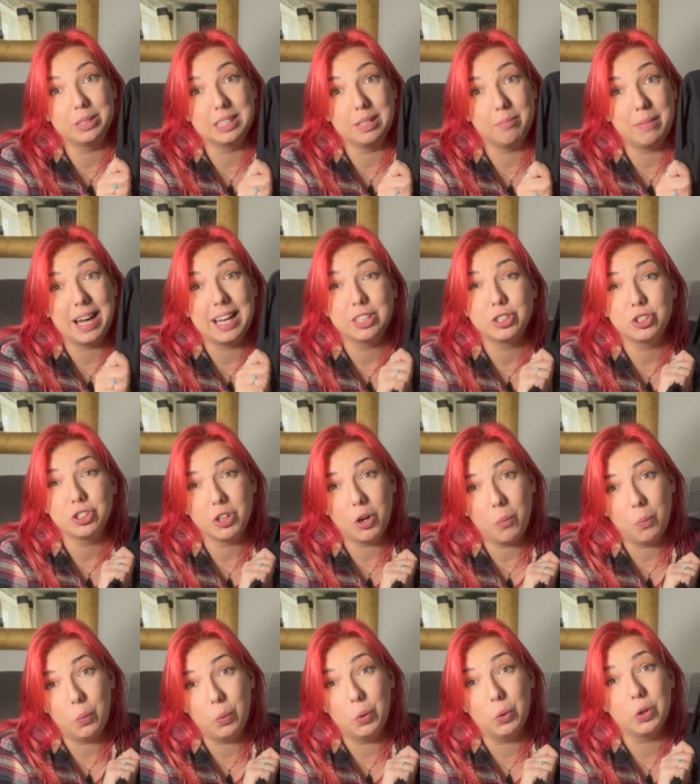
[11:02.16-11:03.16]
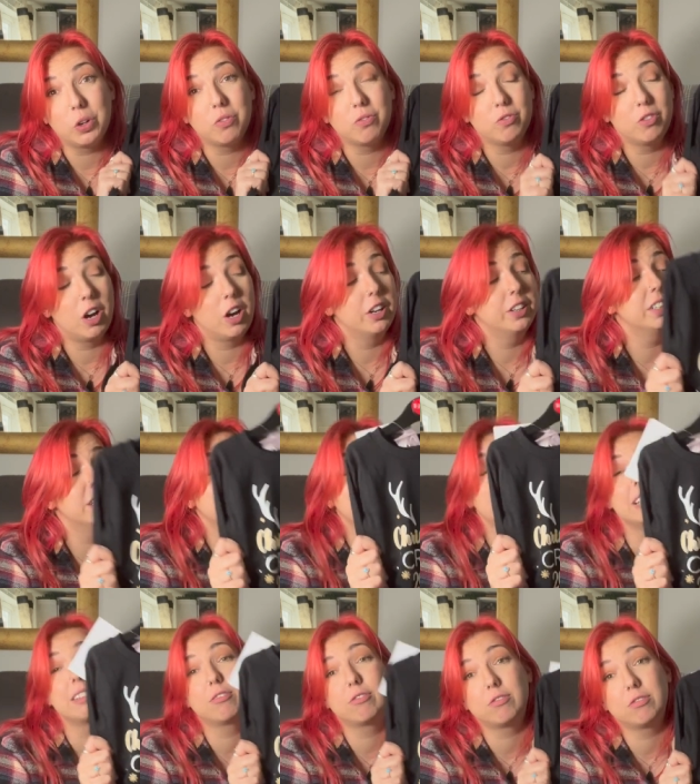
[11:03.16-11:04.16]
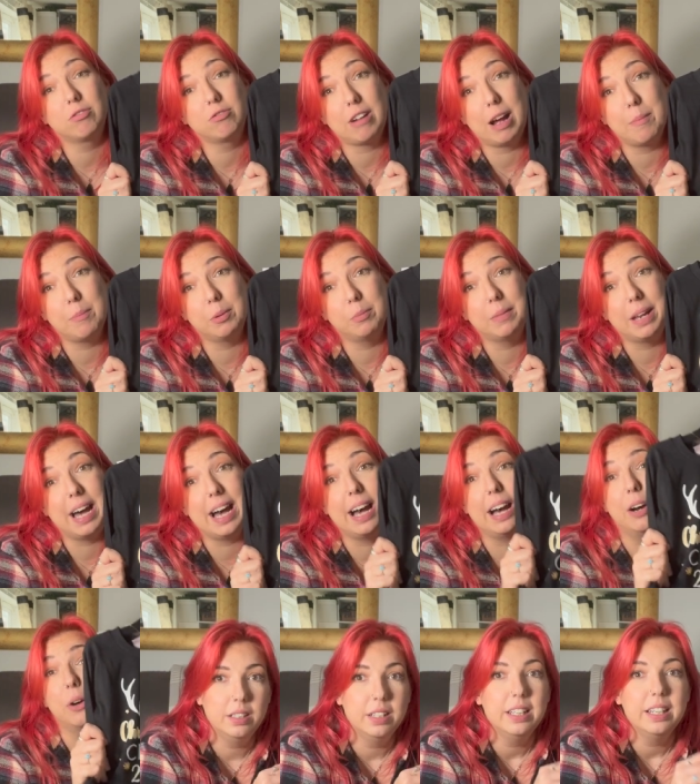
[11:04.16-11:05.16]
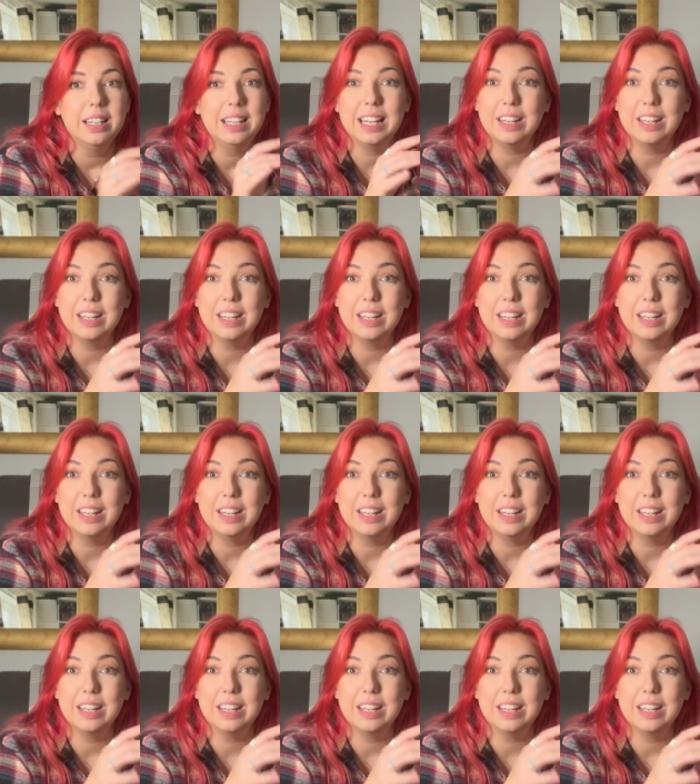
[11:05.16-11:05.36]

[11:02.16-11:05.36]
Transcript: that match, don't walk, run, grab them now.